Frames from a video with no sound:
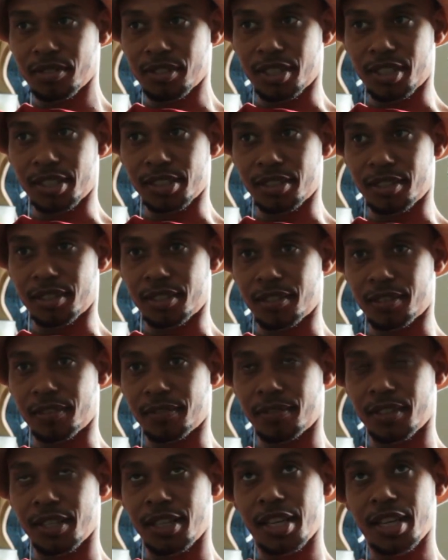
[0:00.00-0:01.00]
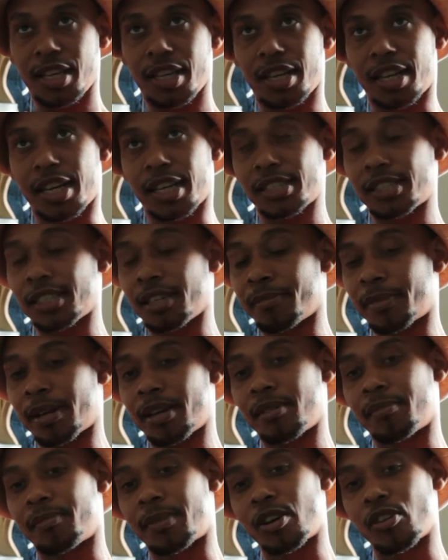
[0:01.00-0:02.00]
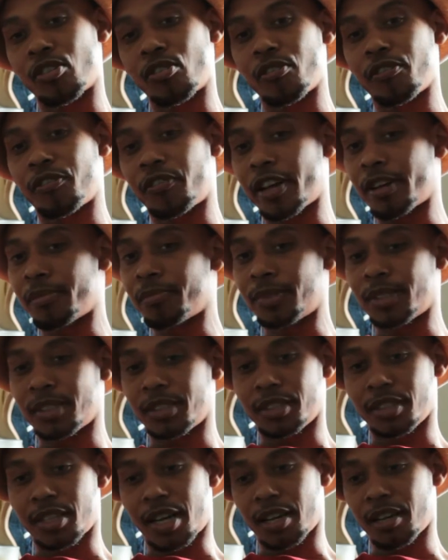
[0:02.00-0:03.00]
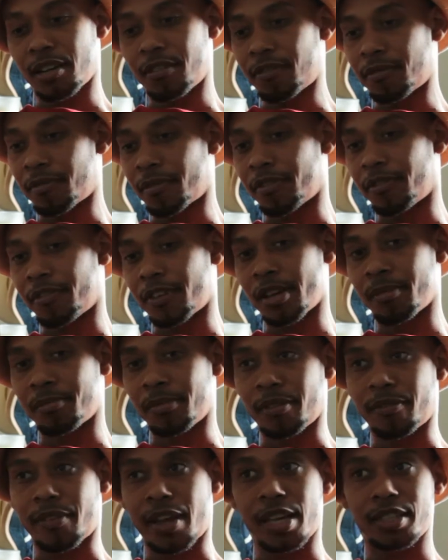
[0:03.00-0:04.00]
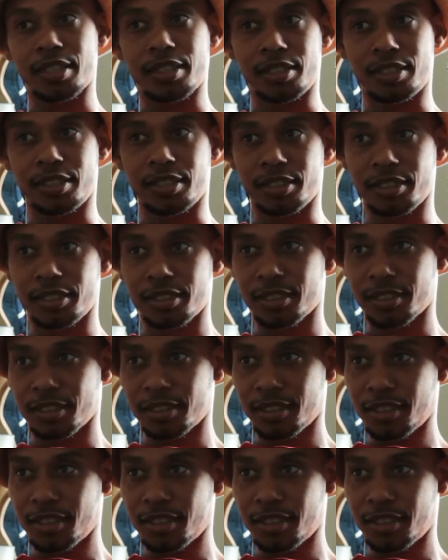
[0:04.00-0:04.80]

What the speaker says: Because, like I say, my whole family, I come from a family of athletes.